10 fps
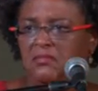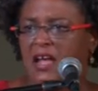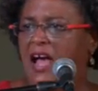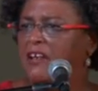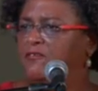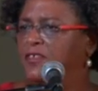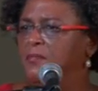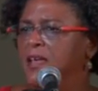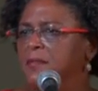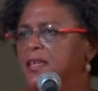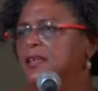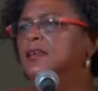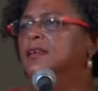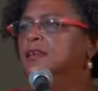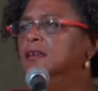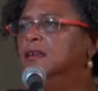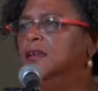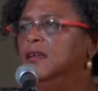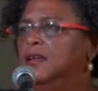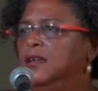Handful, maybe?
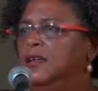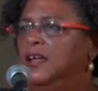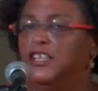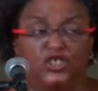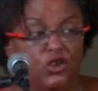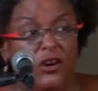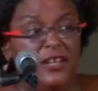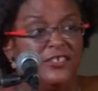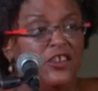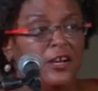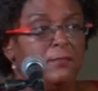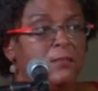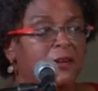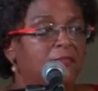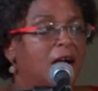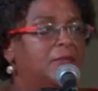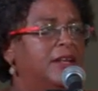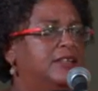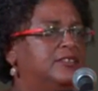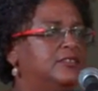It surely is not the people of
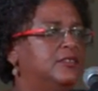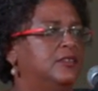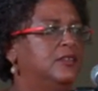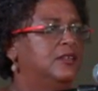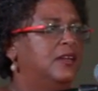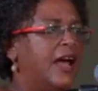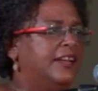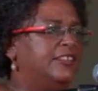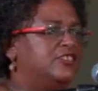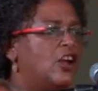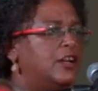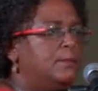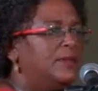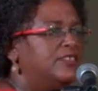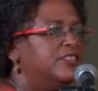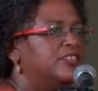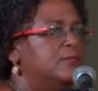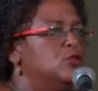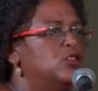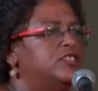Barbados. And it is not the business
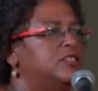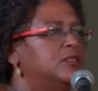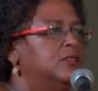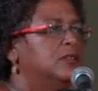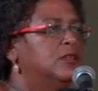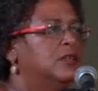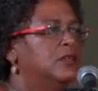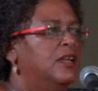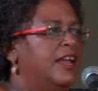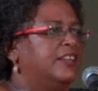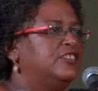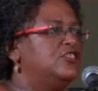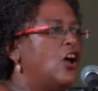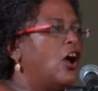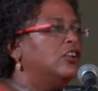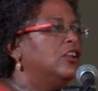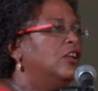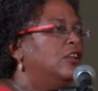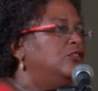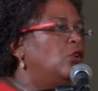community. It is not
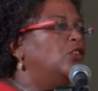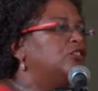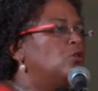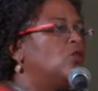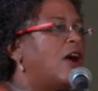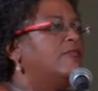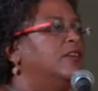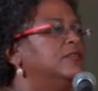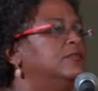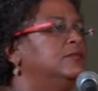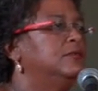those who govern